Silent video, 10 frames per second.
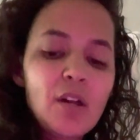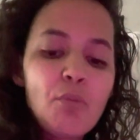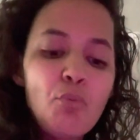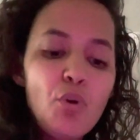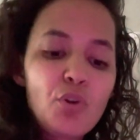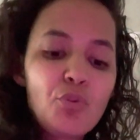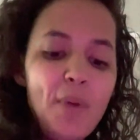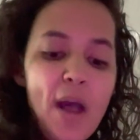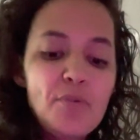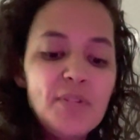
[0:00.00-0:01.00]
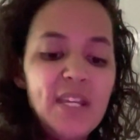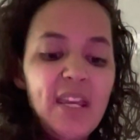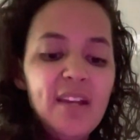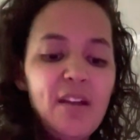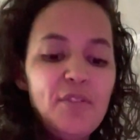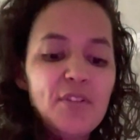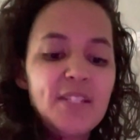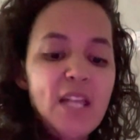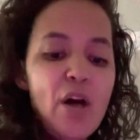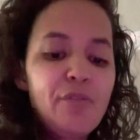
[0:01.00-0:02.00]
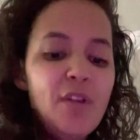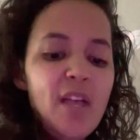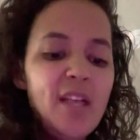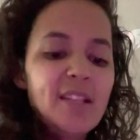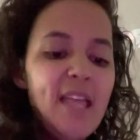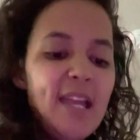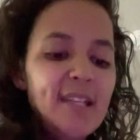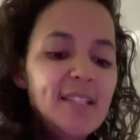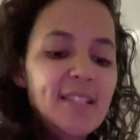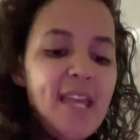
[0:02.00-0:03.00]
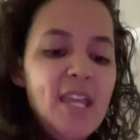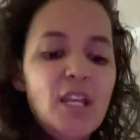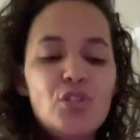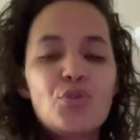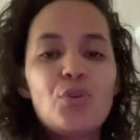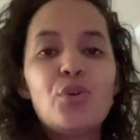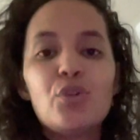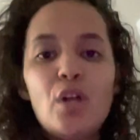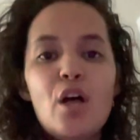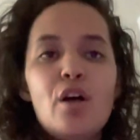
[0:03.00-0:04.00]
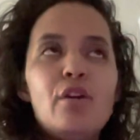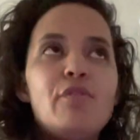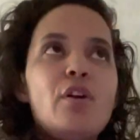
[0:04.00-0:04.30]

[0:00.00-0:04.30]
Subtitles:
more grounding of yourself, like taking control of